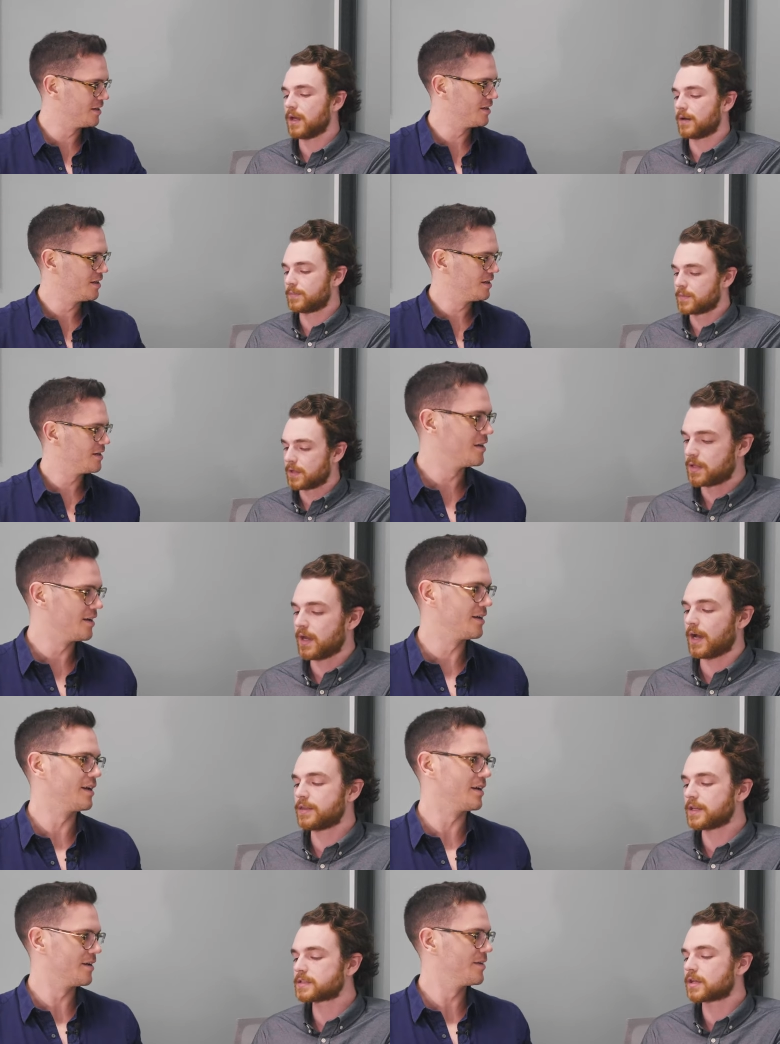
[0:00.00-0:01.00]
Speaker 1: Yeah. Yeah,
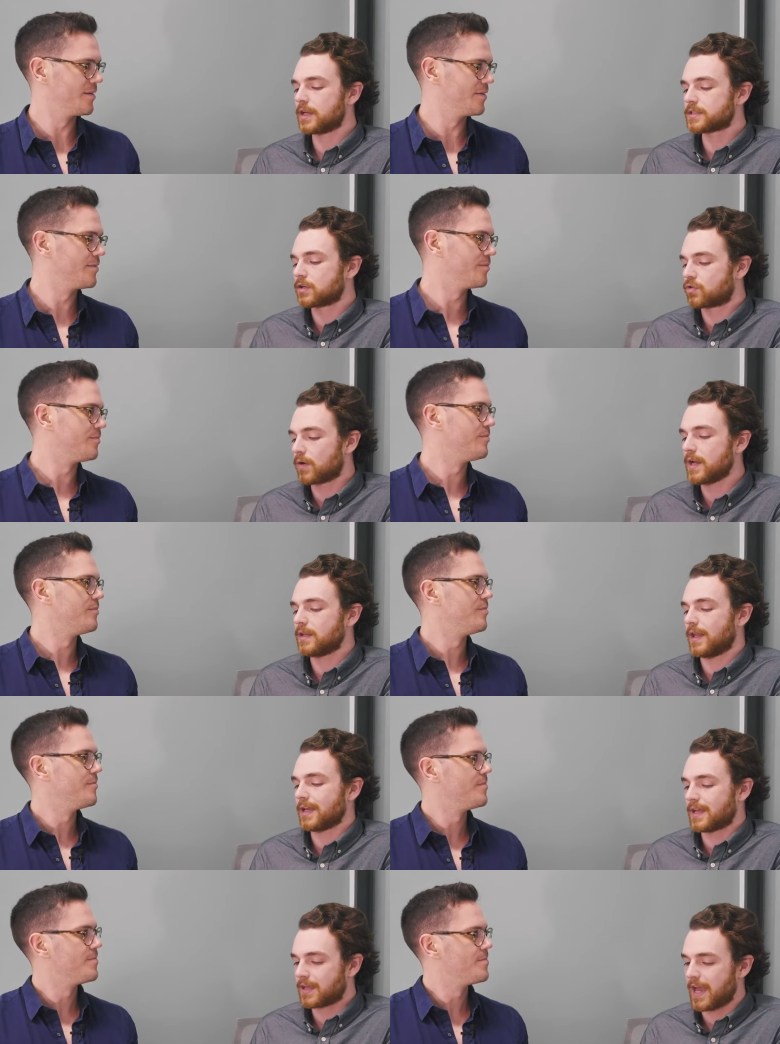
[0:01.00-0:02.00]
I think it's a, it's a great
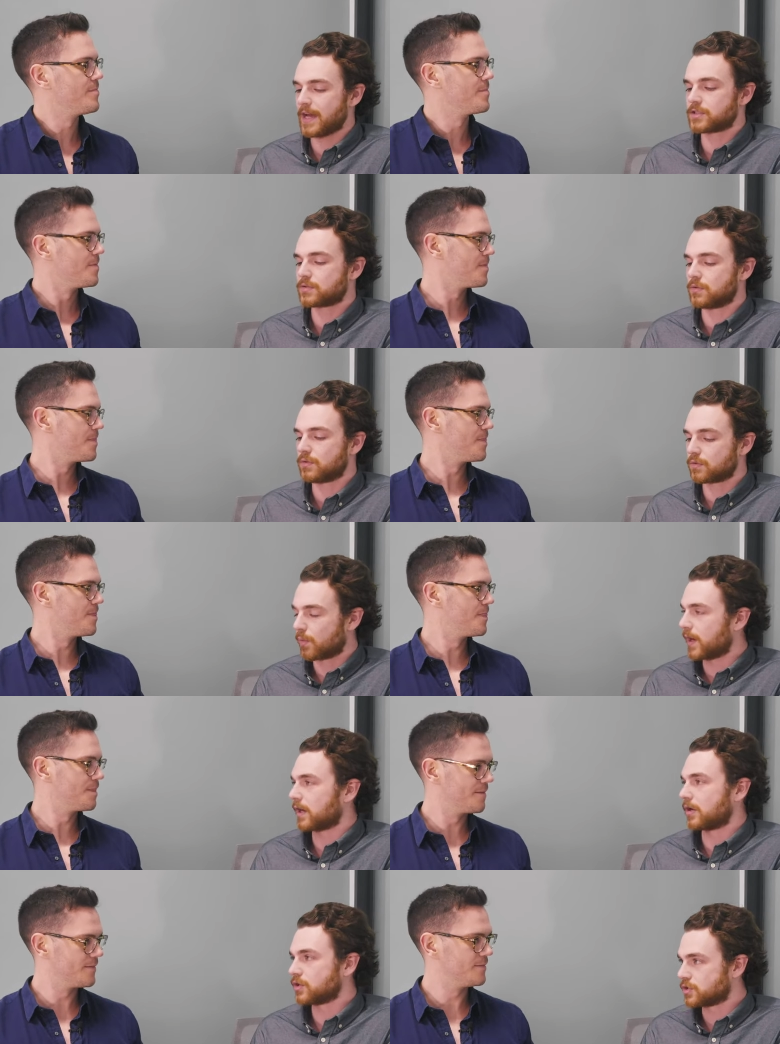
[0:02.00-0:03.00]
like casual
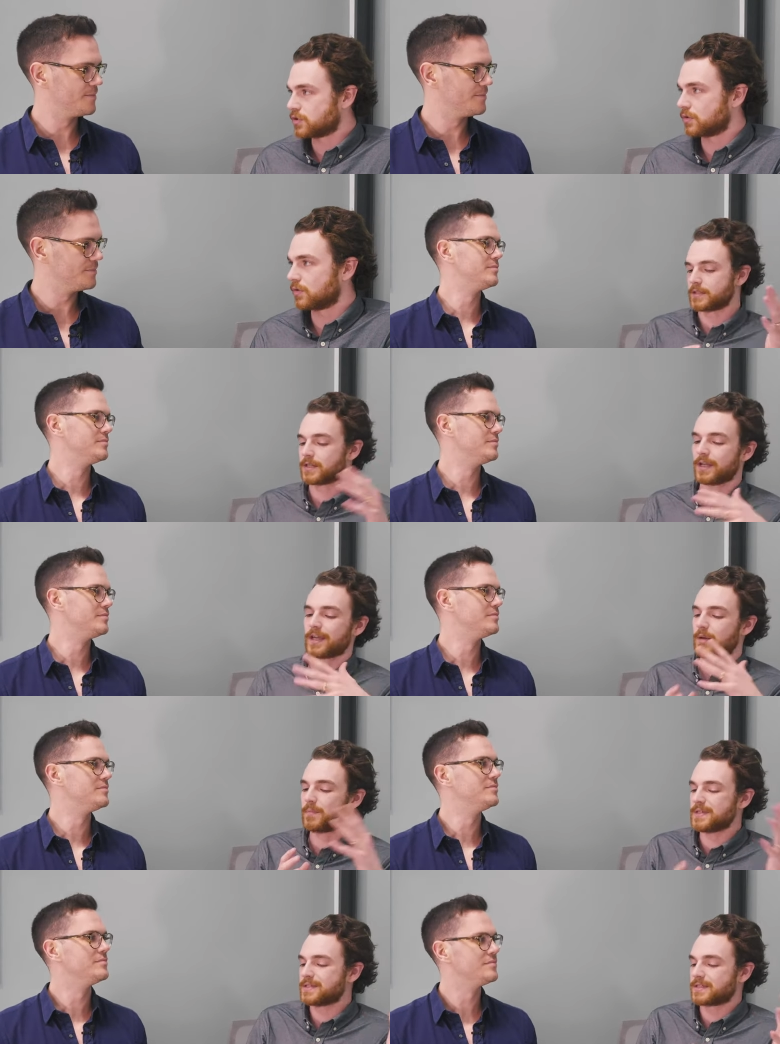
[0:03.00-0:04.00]
wear shoe. It's not like
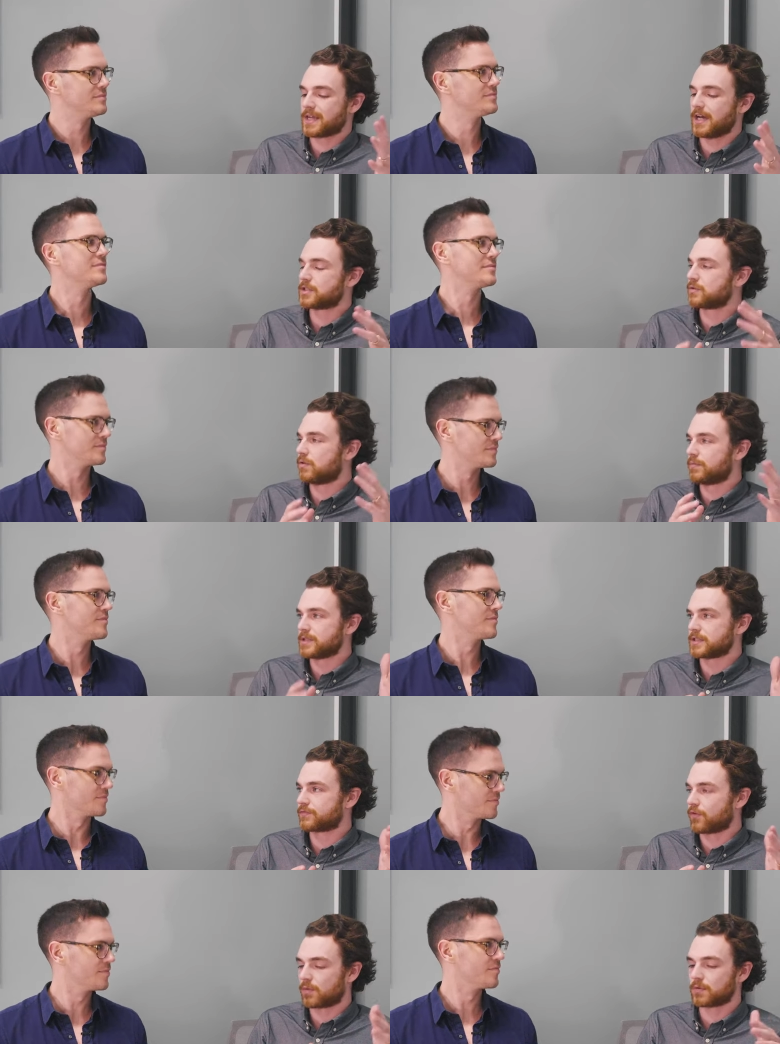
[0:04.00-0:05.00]
a business casual,
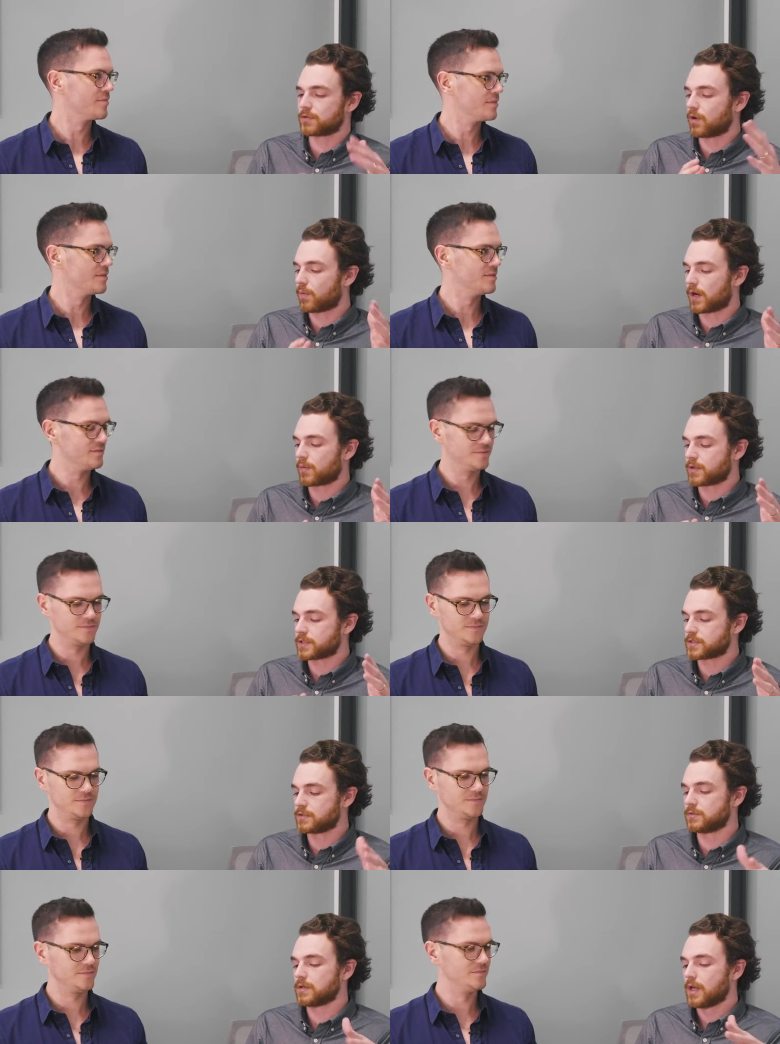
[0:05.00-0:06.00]
business formal. Don't wear it with a
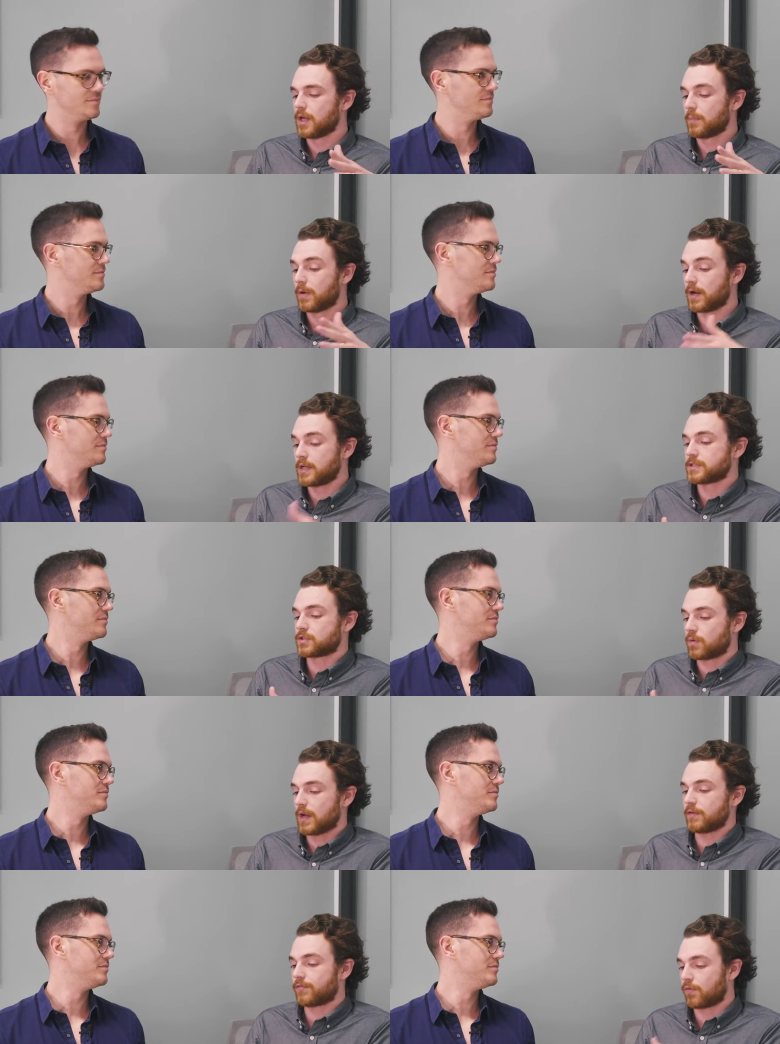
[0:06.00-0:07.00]
suit, but it is
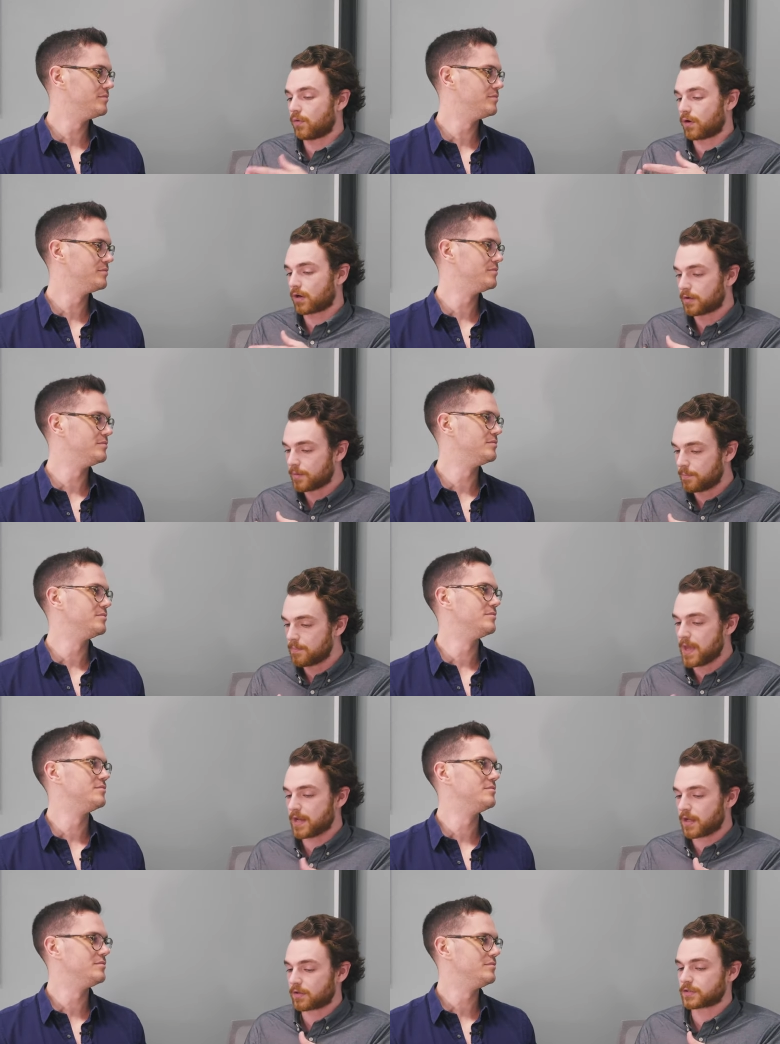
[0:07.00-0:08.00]
great for
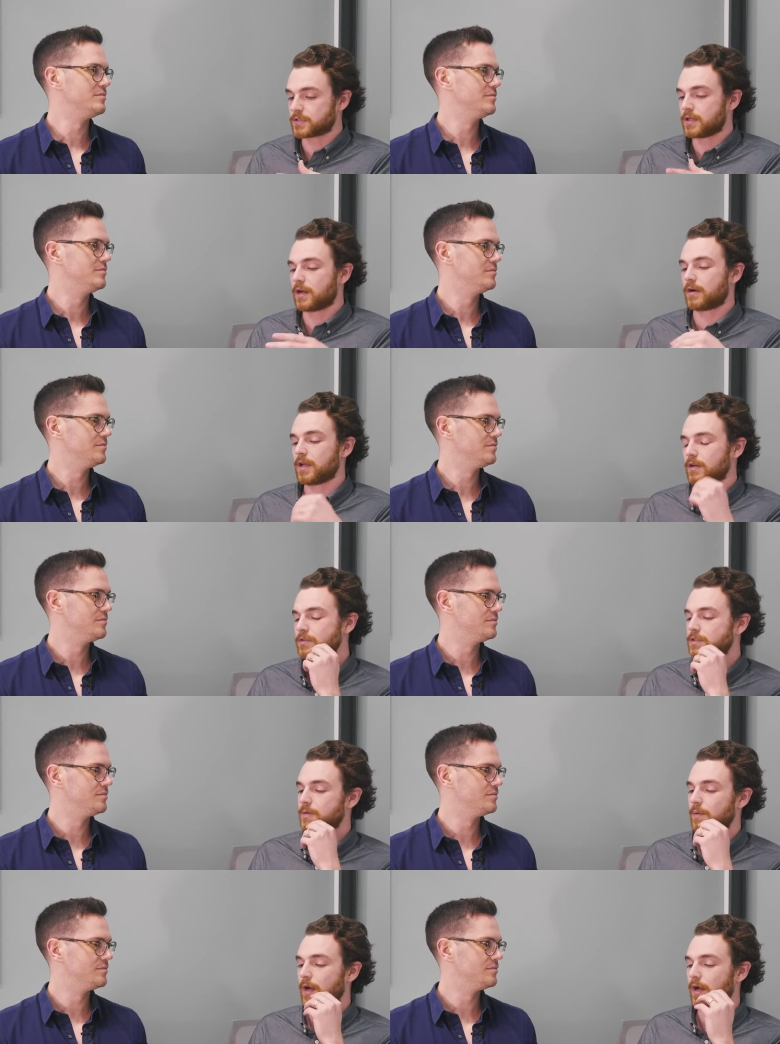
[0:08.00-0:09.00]
many other scenarios